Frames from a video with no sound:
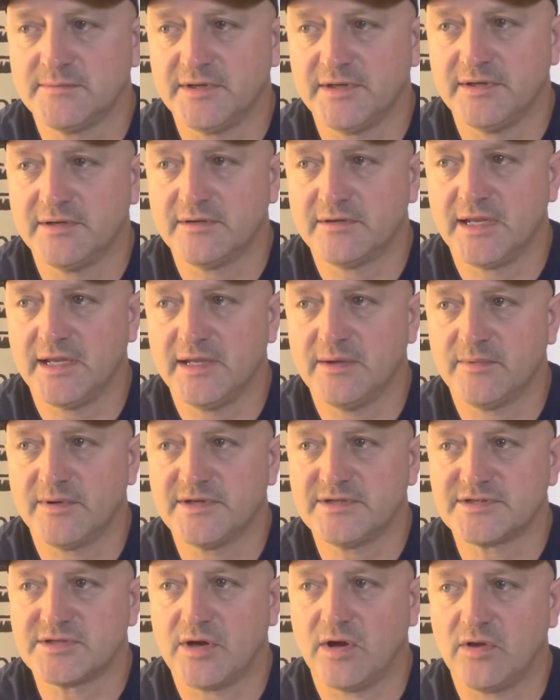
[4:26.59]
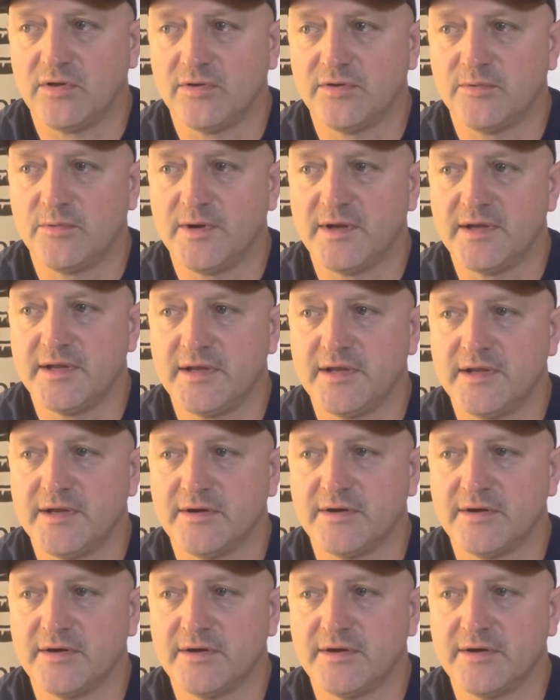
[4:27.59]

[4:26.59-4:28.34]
you know, can't we just haul it away?